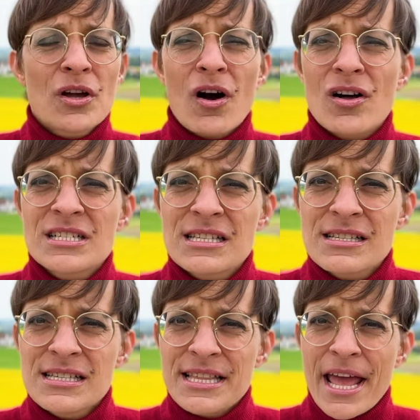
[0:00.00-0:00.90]

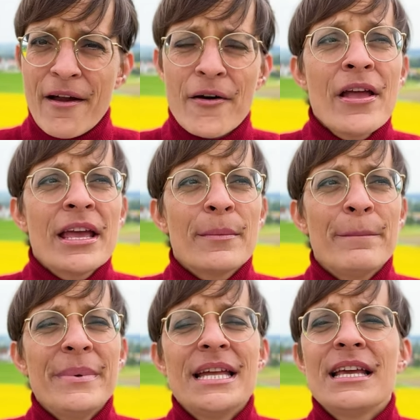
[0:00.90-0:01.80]
castles there,
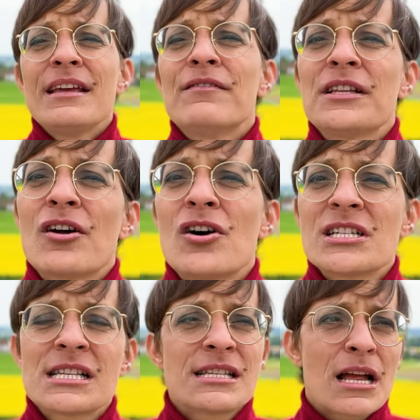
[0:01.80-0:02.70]
medieval castles.